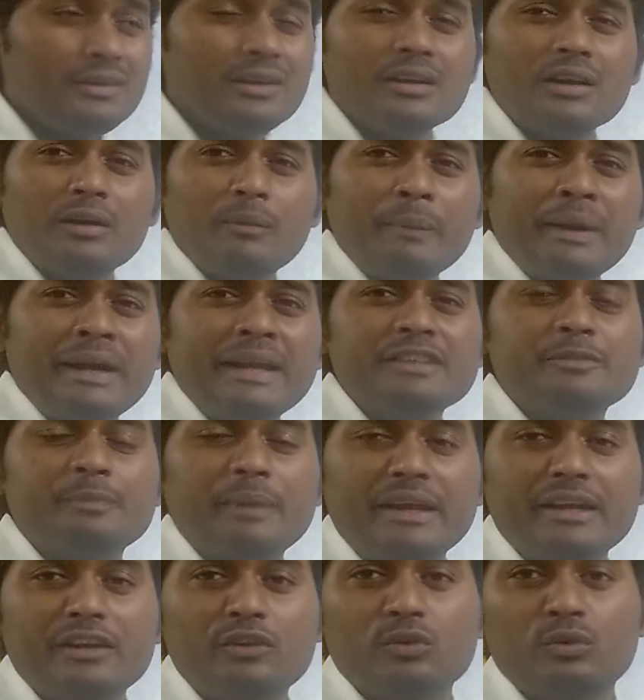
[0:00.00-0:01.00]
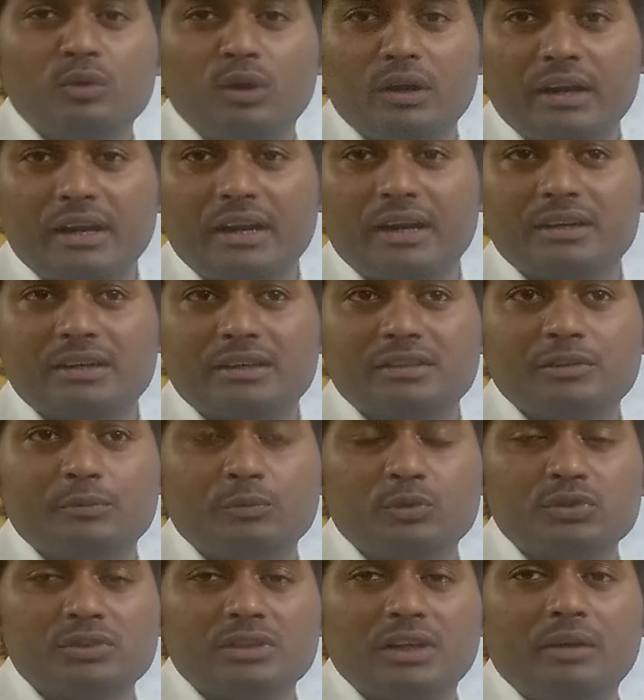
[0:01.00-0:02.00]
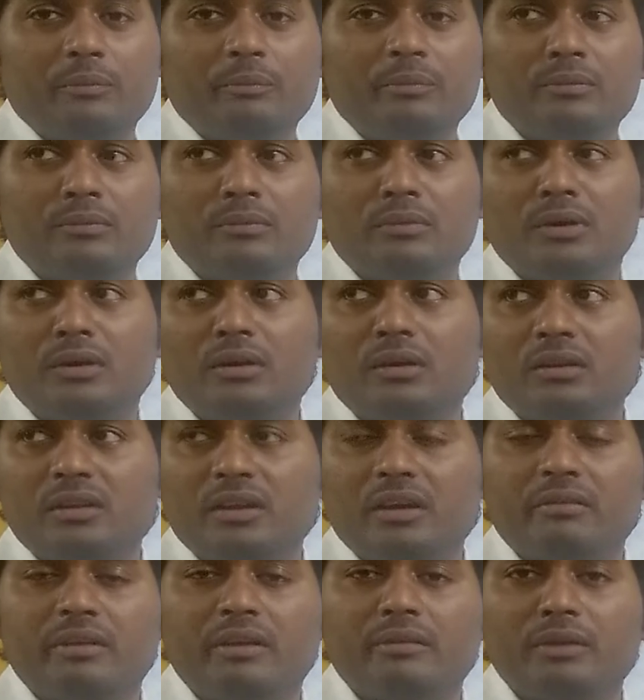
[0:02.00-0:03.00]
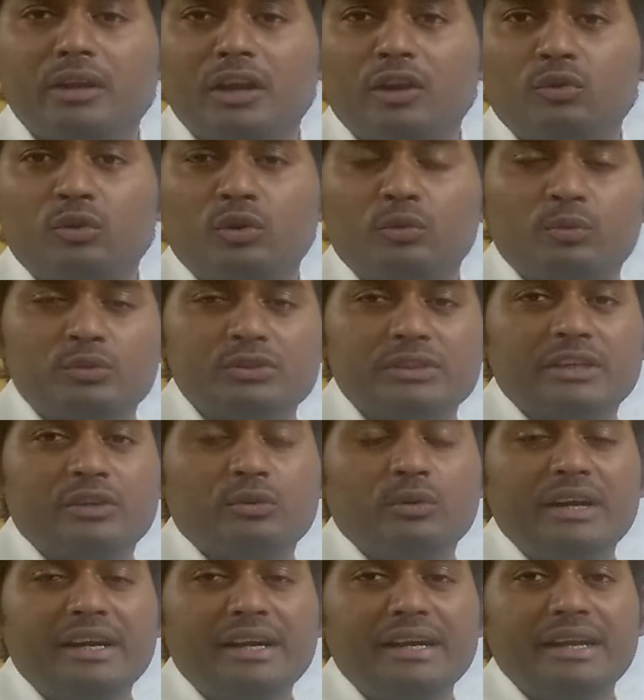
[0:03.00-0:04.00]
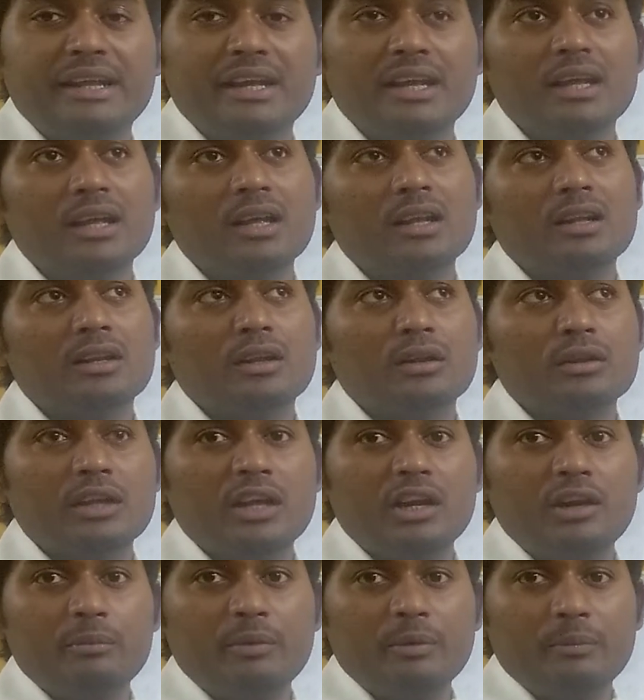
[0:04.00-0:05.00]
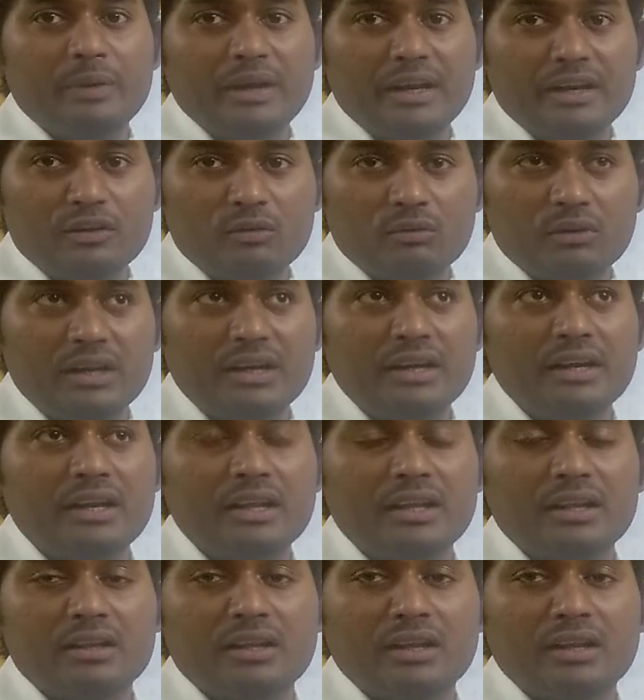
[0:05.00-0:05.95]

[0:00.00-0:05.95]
Government is paying to contractors. Suppose they have given a road project to L&T. Now they will be paying to L&T.